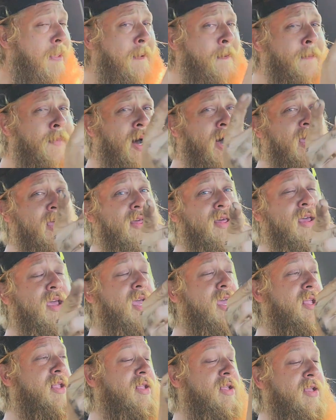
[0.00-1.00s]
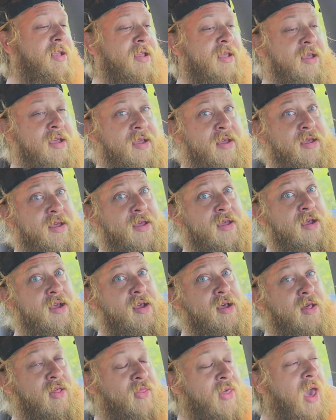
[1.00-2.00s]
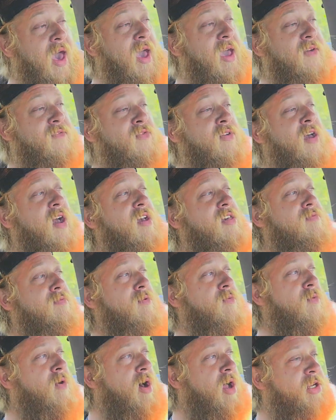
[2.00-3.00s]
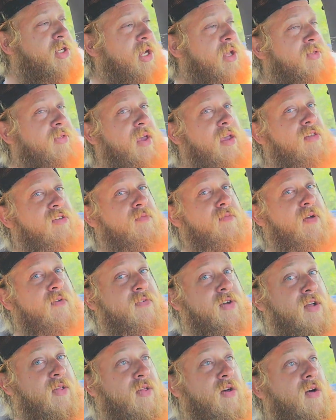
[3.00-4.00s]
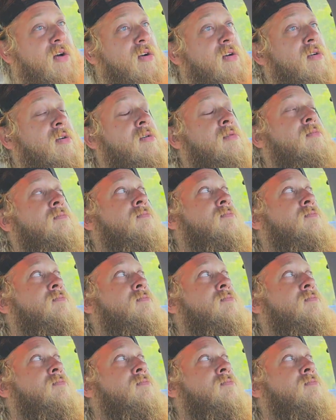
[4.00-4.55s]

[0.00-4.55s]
But in that, if you guys have been watching, things are moving along